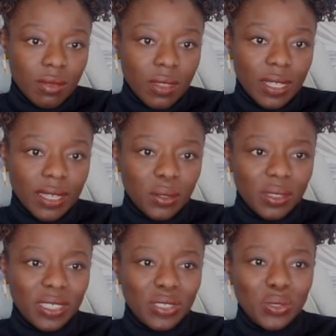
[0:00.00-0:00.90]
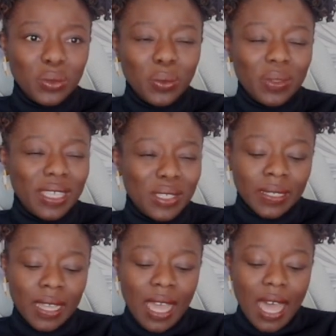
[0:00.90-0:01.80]
that God can do all things.
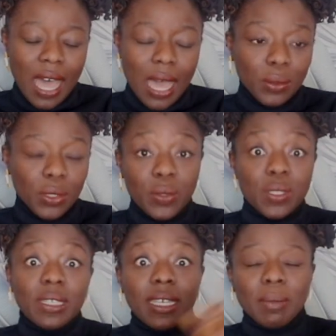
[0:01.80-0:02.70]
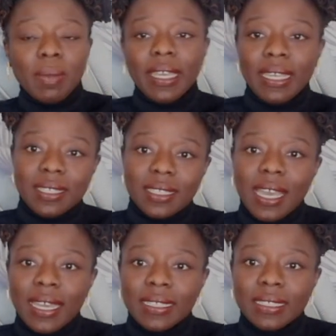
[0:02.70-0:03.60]
I would go to another place,
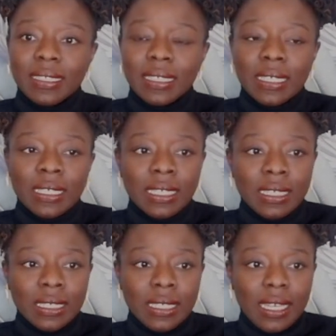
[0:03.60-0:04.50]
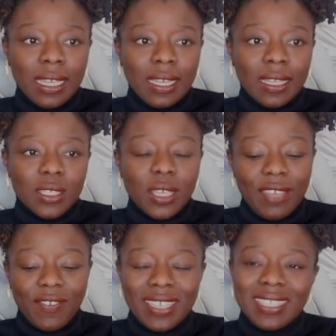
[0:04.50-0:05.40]
and so
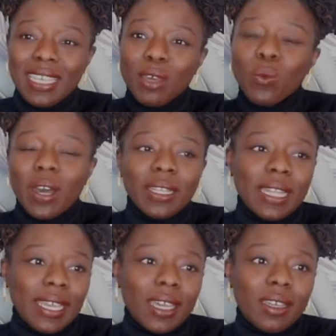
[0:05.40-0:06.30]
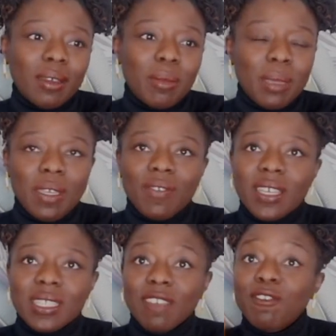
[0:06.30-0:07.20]
if I see a word, like maybe if I
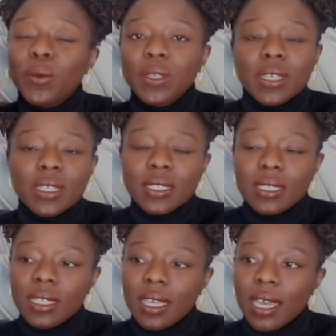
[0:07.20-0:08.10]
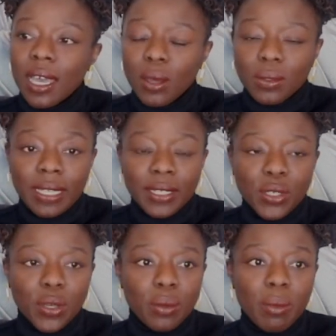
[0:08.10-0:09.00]
see focus, I'll then
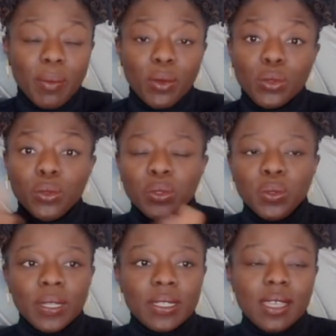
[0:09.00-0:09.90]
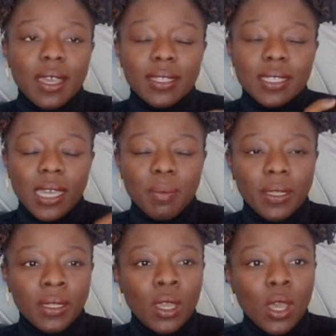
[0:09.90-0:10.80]
go maybe on Google and type
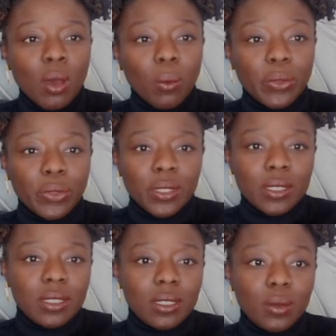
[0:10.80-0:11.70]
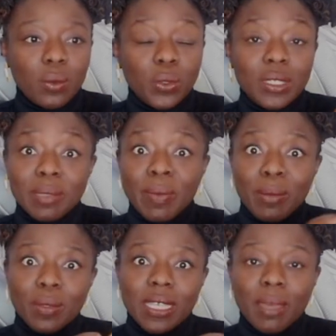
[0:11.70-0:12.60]
in what does the
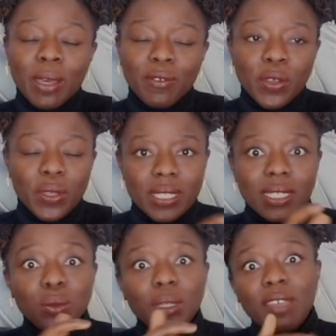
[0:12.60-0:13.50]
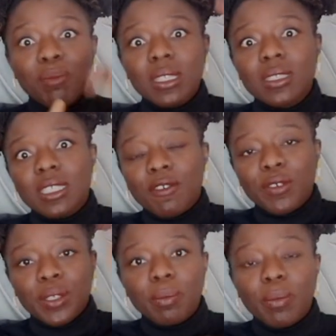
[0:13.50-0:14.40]
Bible say about focus, and it will give me
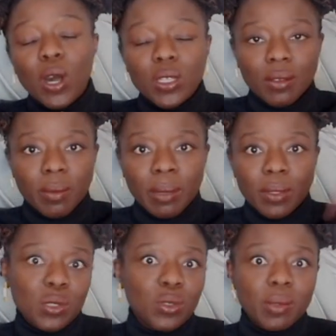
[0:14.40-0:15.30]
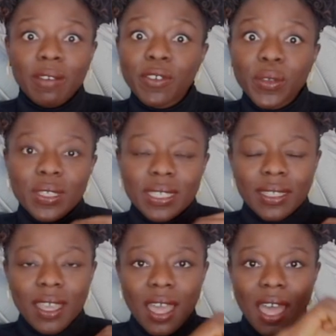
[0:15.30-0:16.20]
different parts of the Bible that talks focus. And
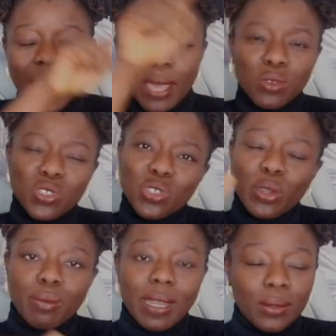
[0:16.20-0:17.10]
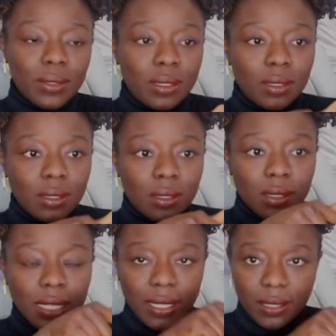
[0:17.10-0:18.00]
I would just go around
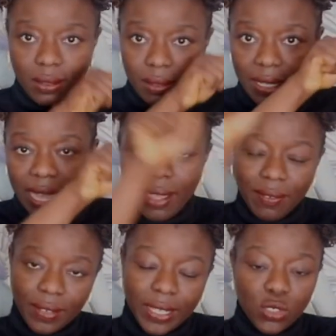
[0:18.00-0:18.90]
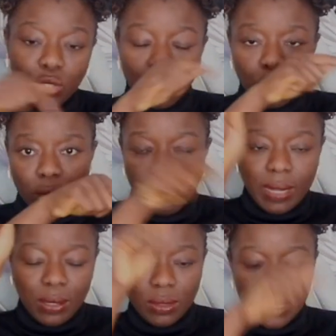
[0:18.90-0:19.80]
like the gaff, like just going
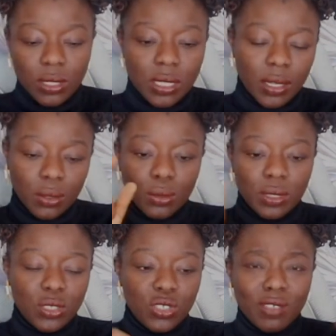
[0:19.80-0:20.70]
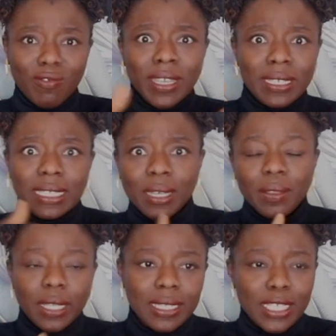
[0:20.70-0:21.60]
around in circles and just finding out
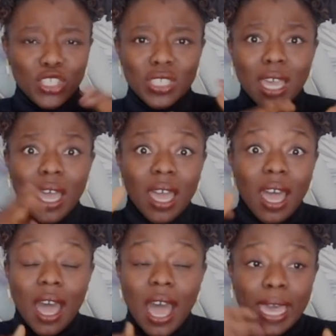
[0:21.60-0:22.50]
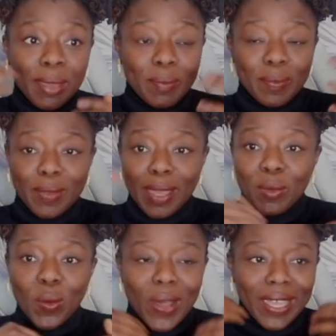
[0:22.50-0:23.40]
things. I'm
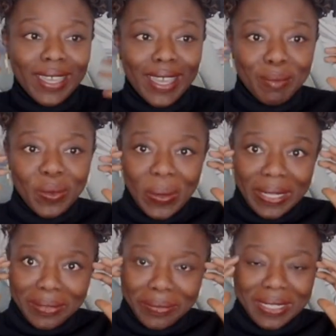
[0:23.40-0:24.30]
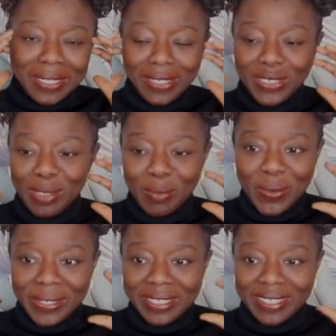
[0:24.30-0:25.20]
quite the researcher. I'm
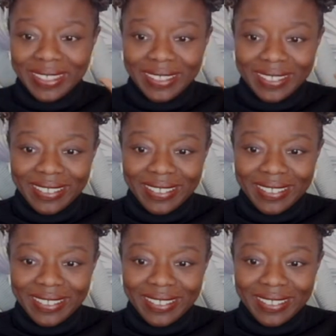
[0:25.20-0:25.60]
quite the